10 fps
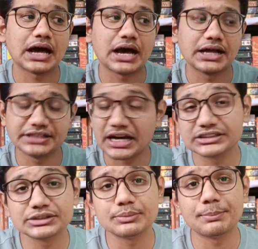the
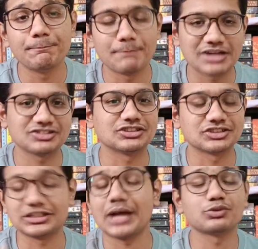other magics,
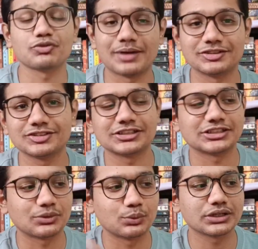types of magics that are
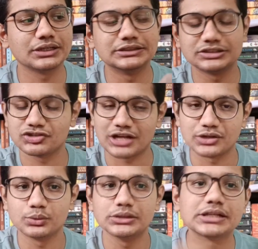working in the shadow
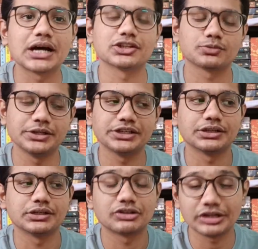world, are explained in a
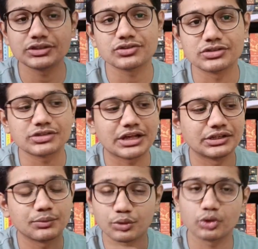greater sense and
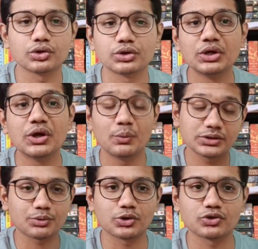with a
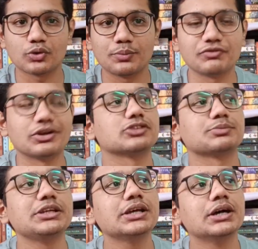broader scope, if you ask
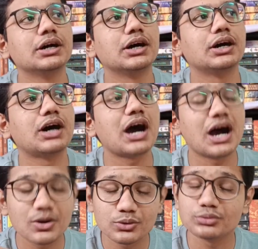me.
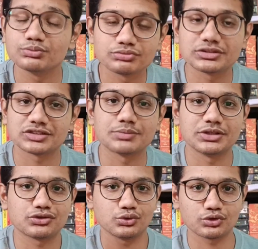How Tessa makes
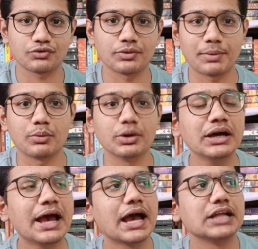use of her power
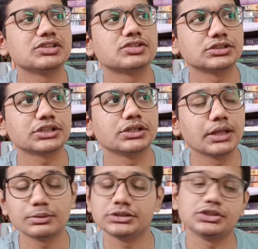and certain
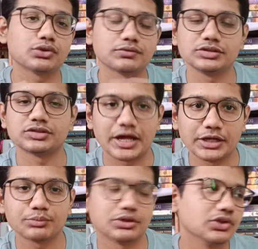abilities of the Silent
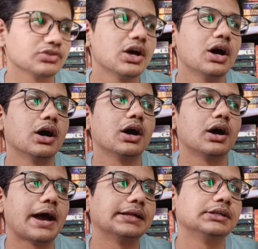Brothers,
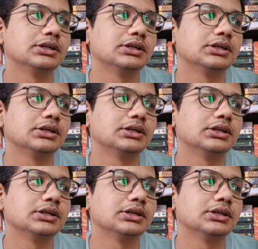and